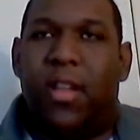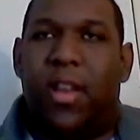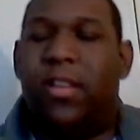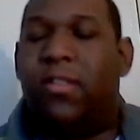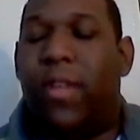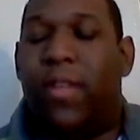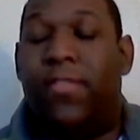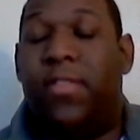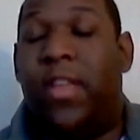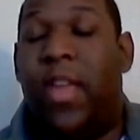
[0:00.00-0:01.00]
like the
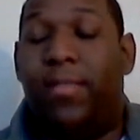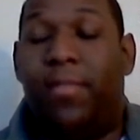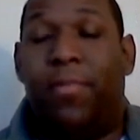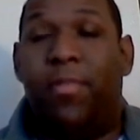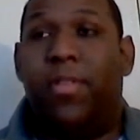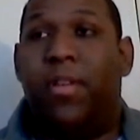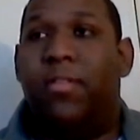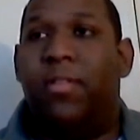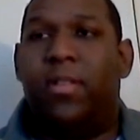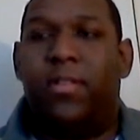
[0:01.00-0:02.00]
reference they gave to
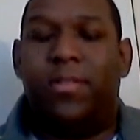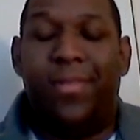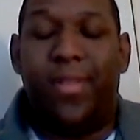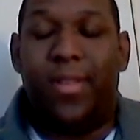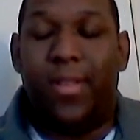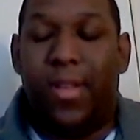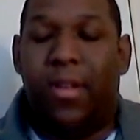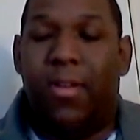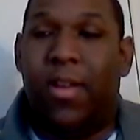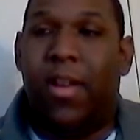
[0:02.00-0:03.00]
Pluto, you know.
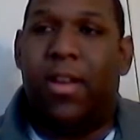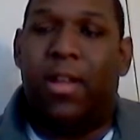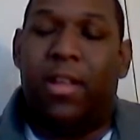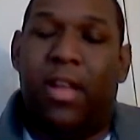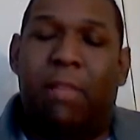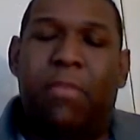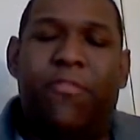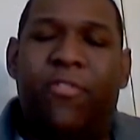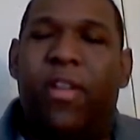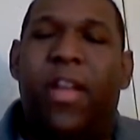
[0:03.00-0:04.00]
I'm
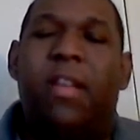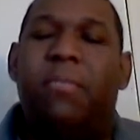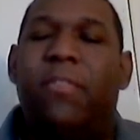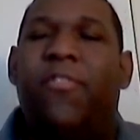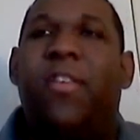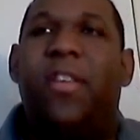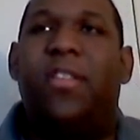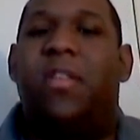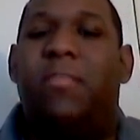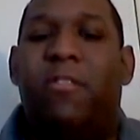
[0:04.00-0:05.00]
gonna
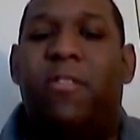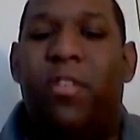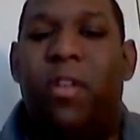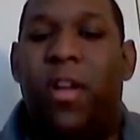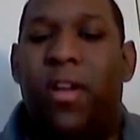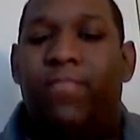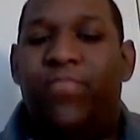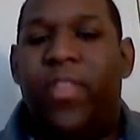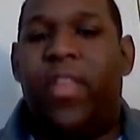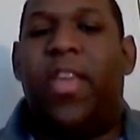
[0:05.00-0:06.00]
focus on my review on
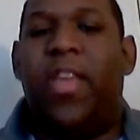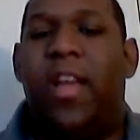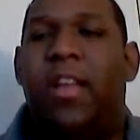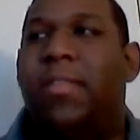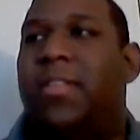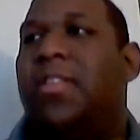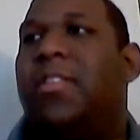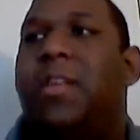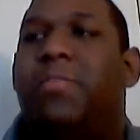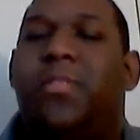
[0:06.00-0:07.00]
the key elements in
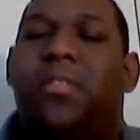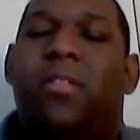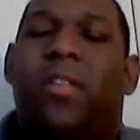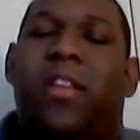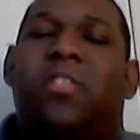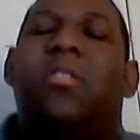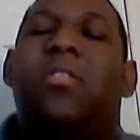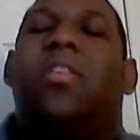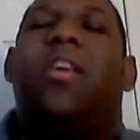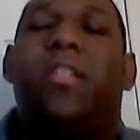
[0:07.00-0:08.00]
this episode, like
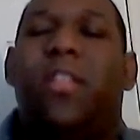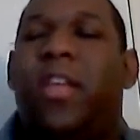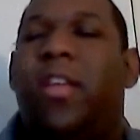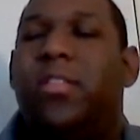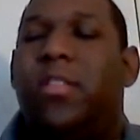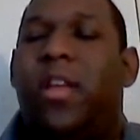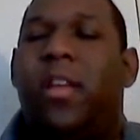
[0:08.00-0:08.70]
certain key things.